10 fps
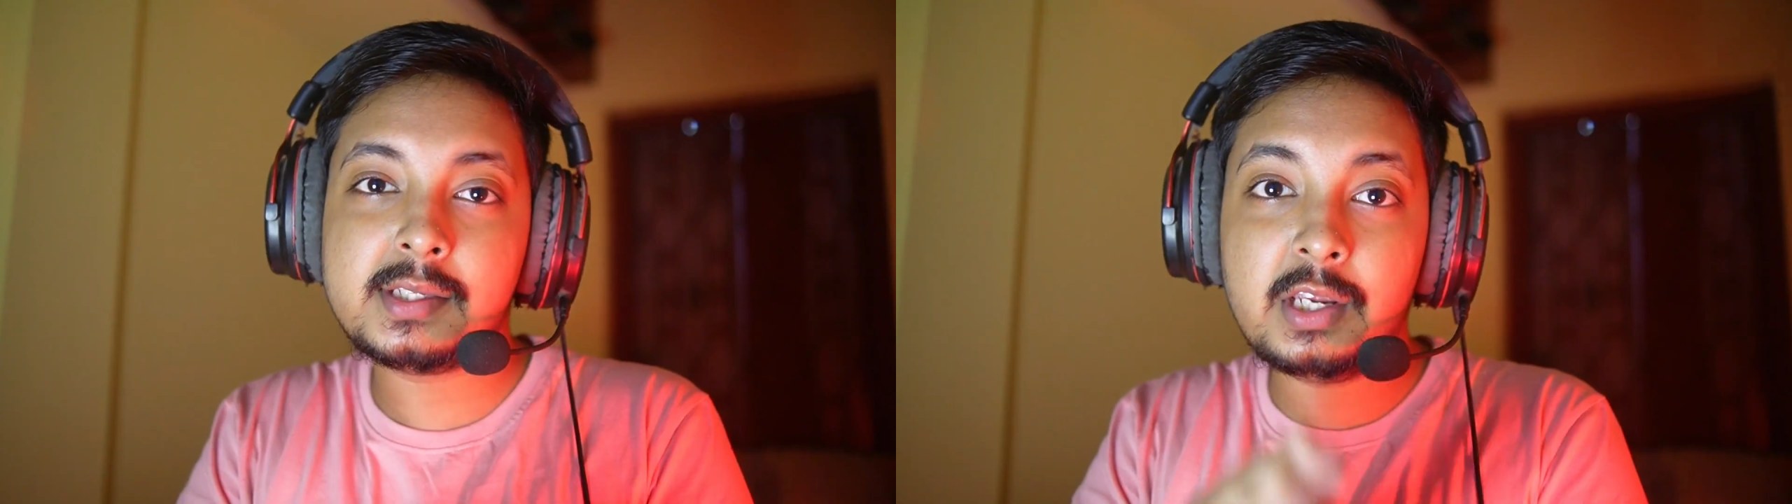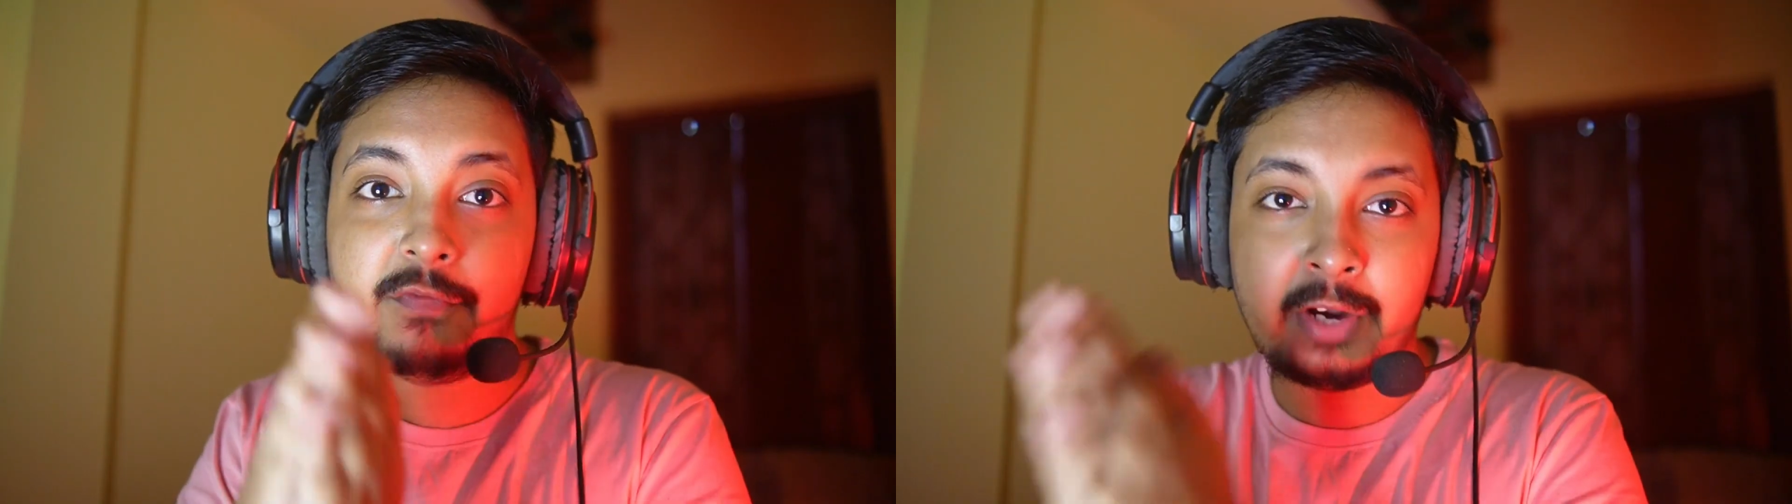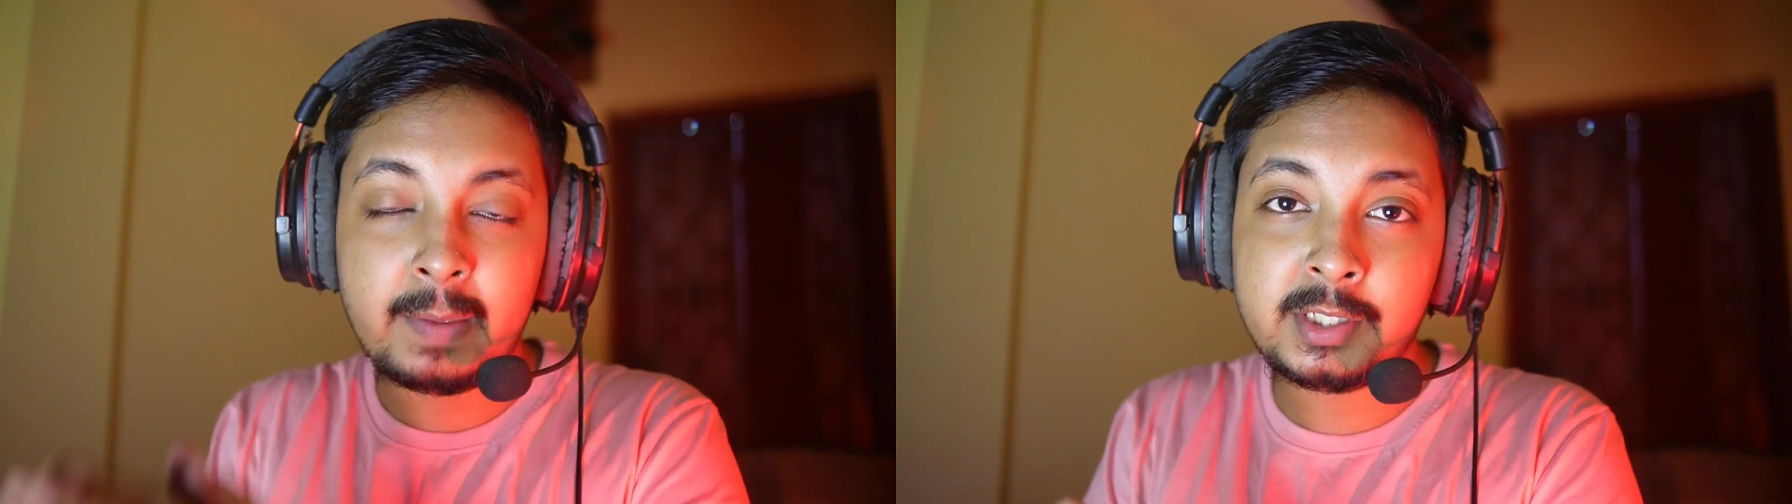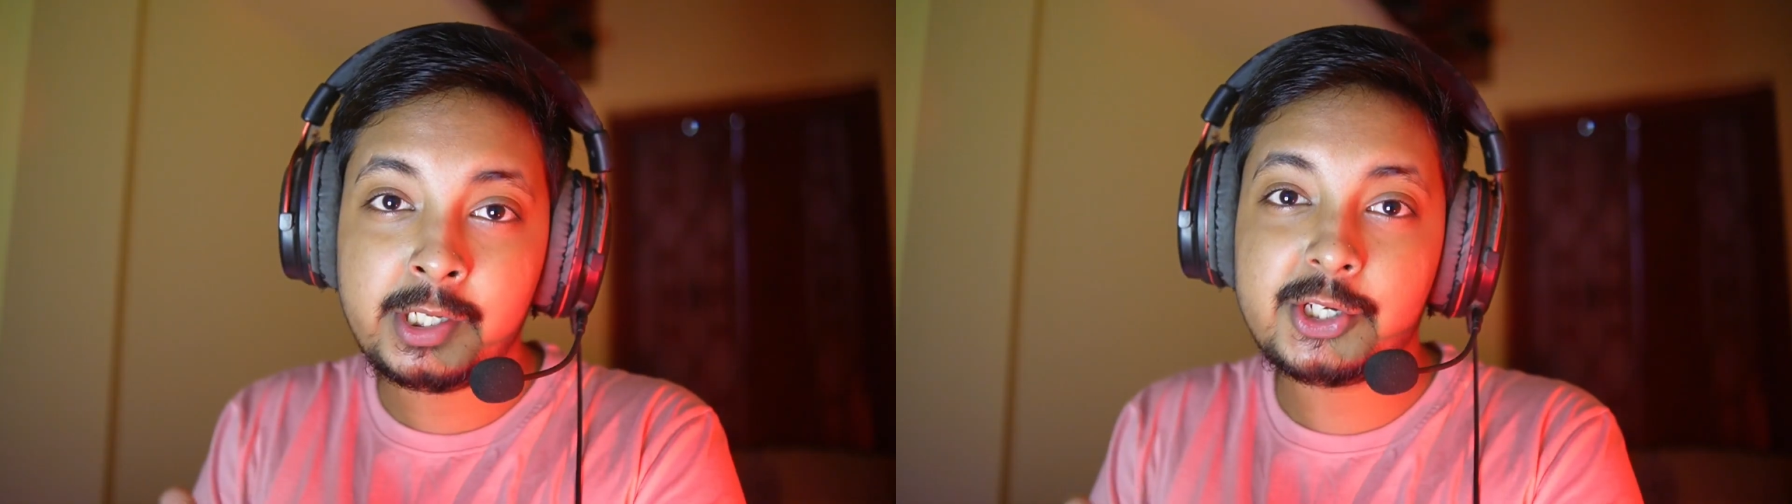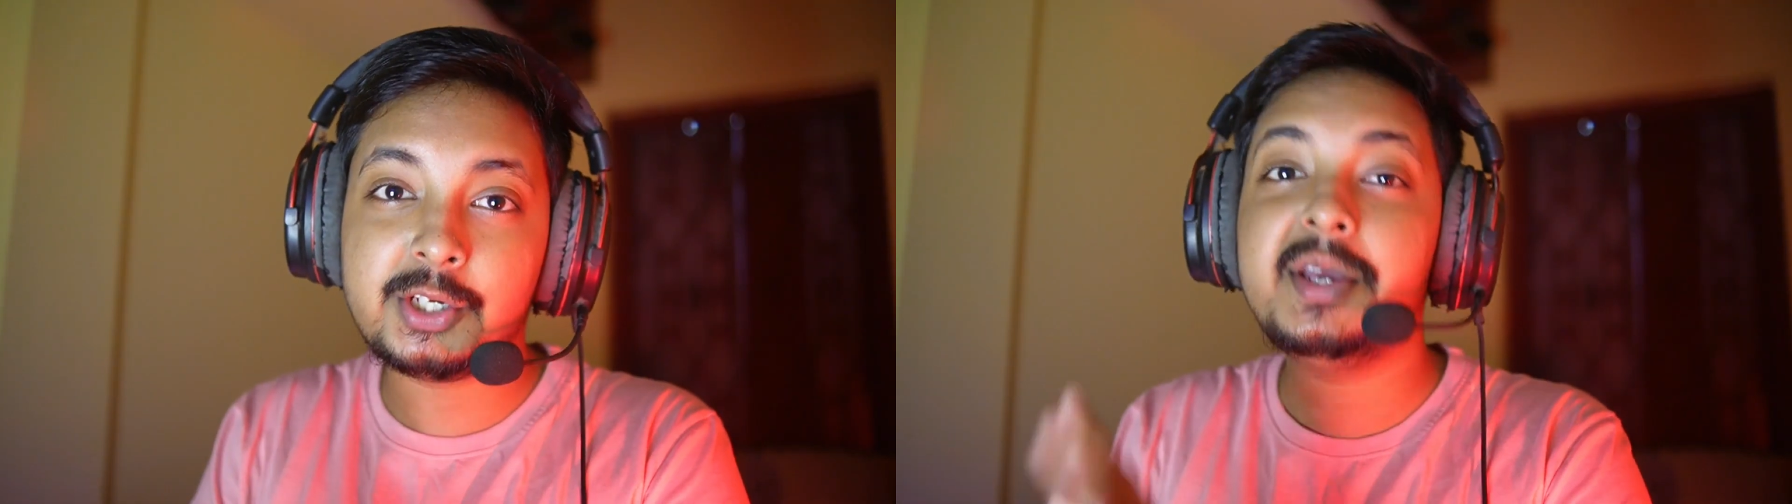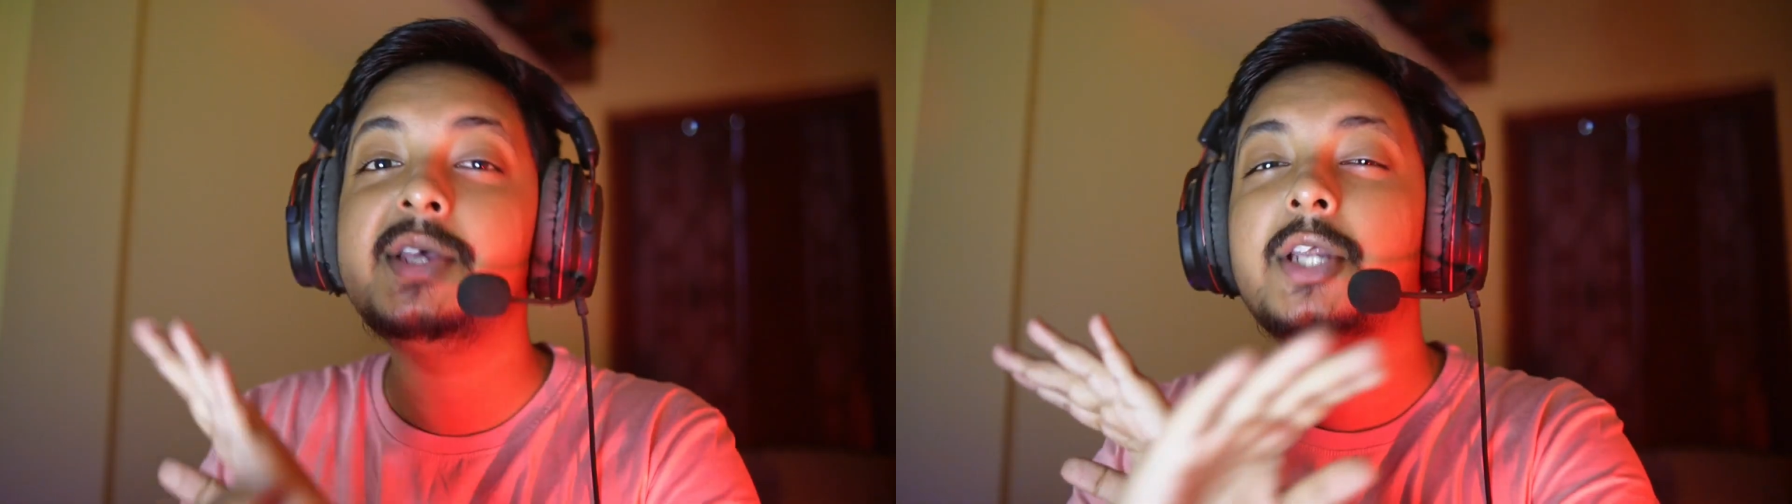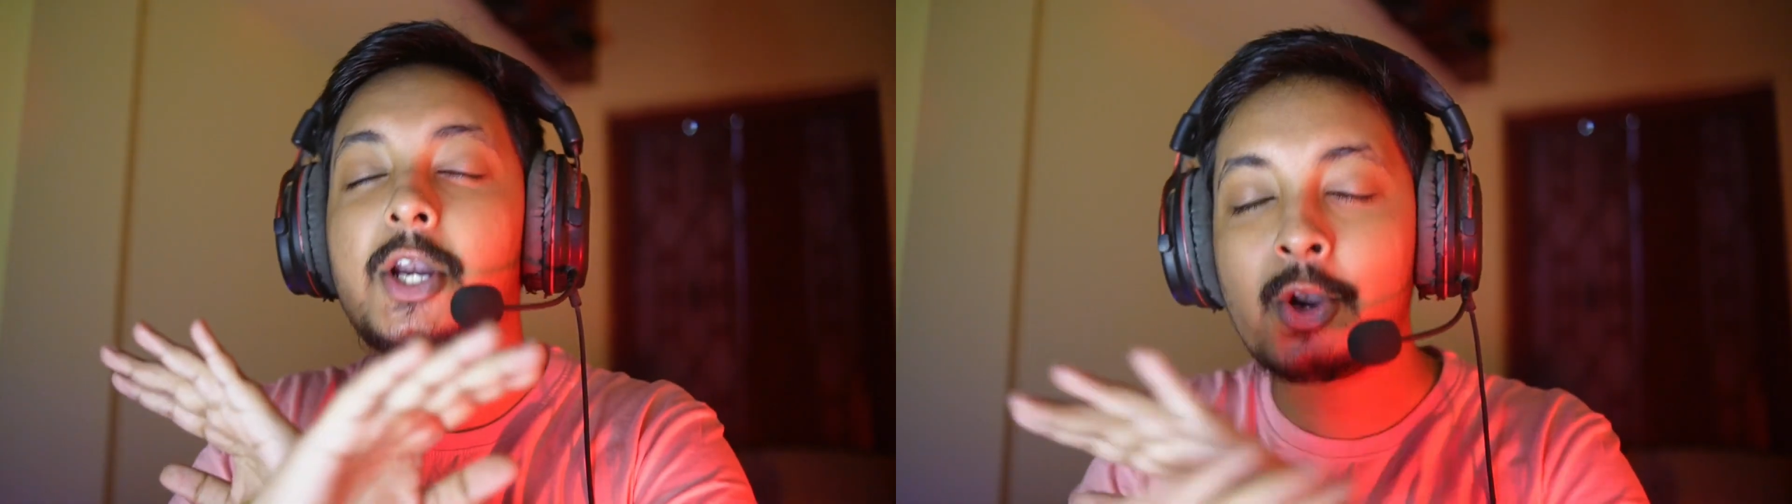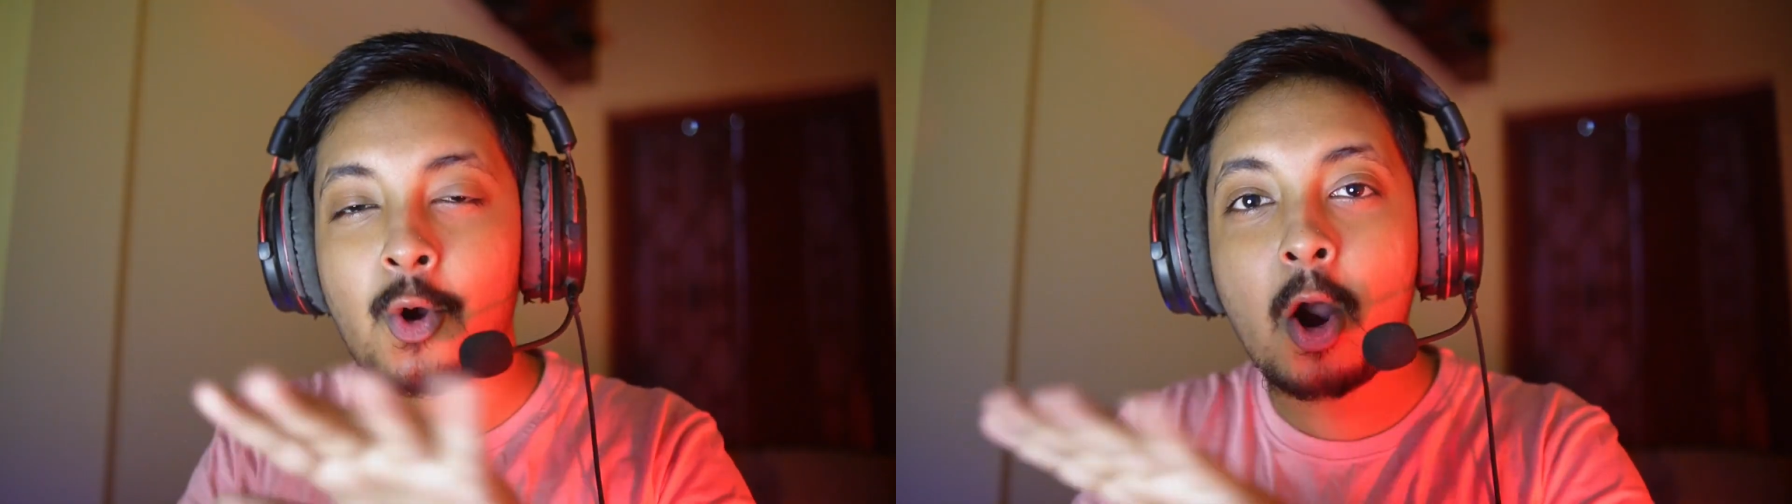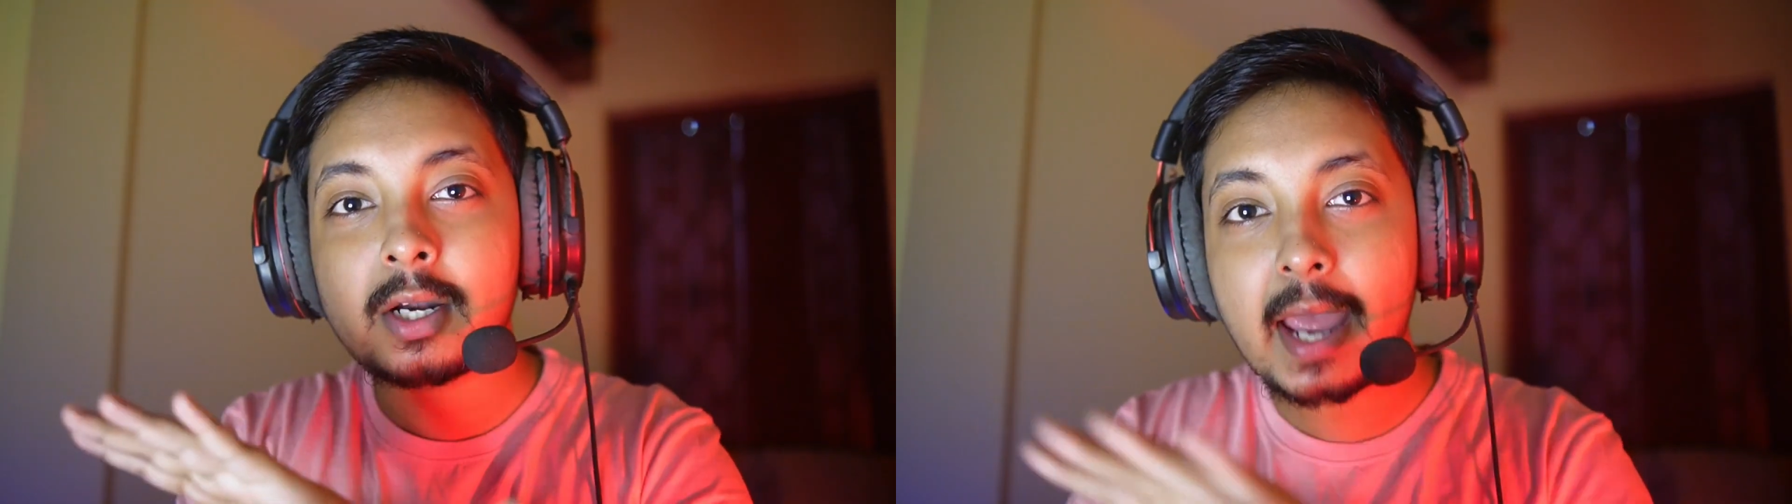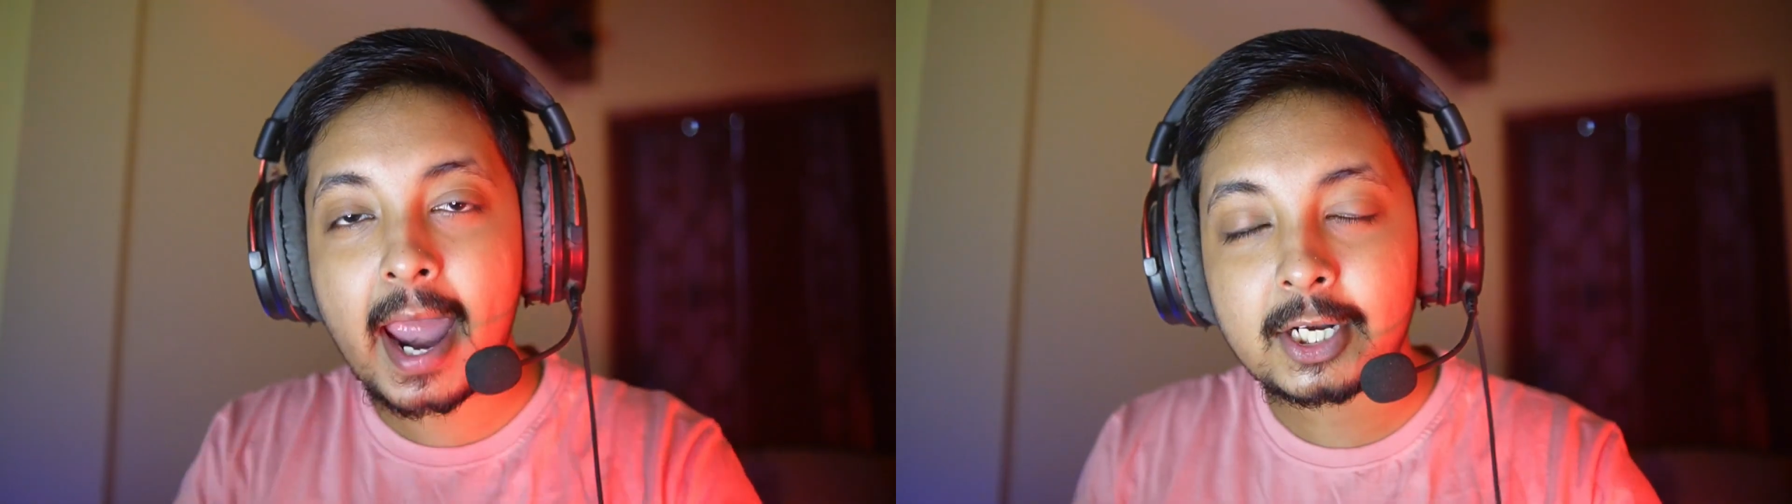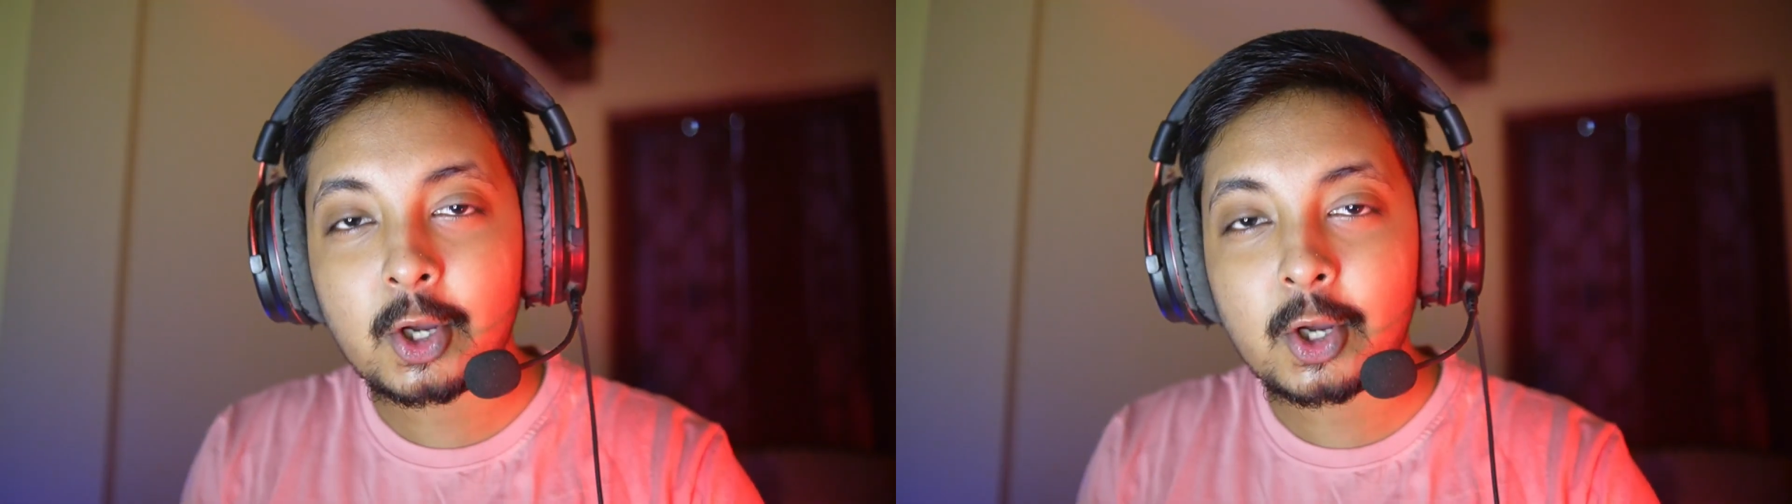3 frame generation is not at